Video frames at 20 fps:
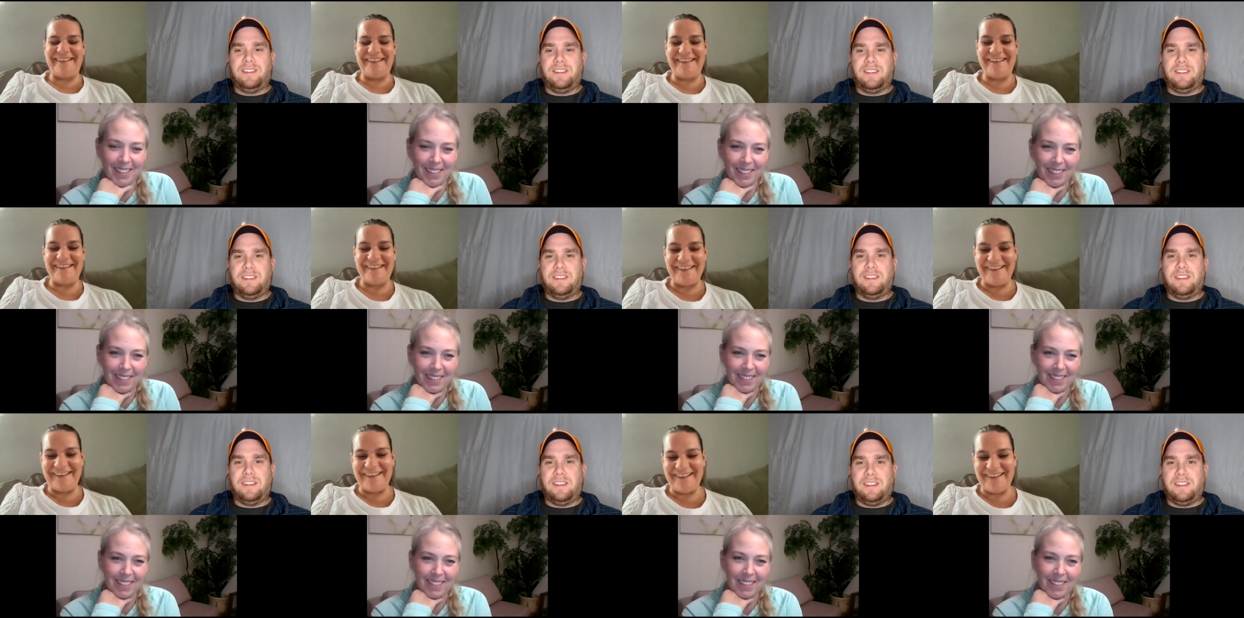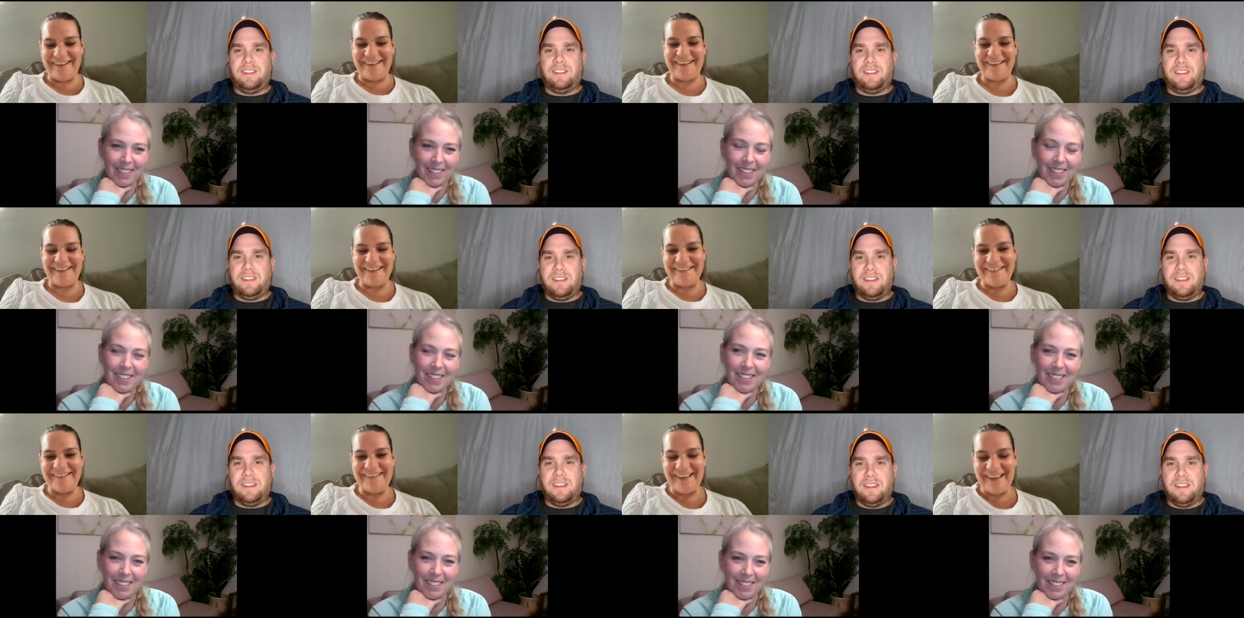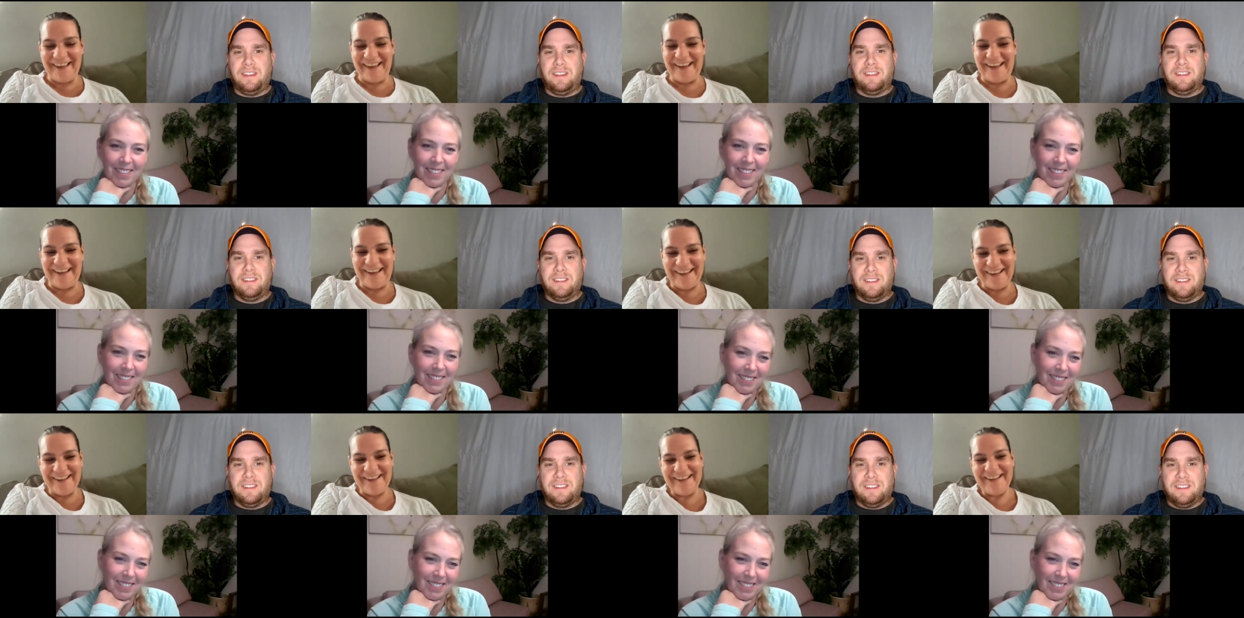
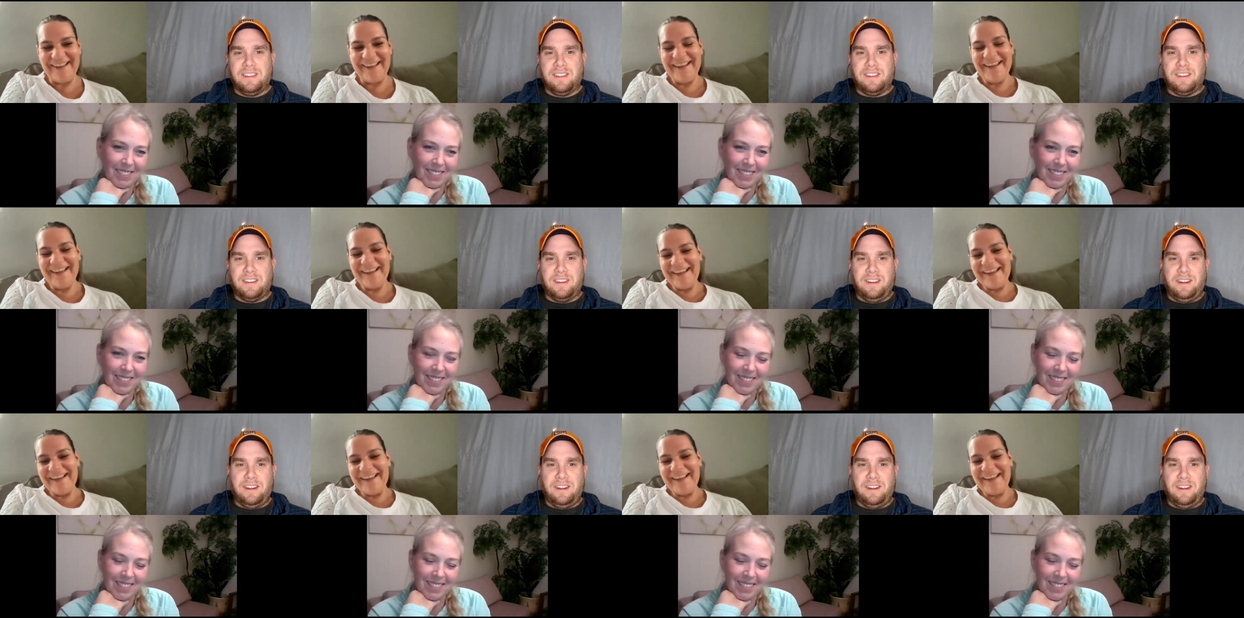(no one is talking)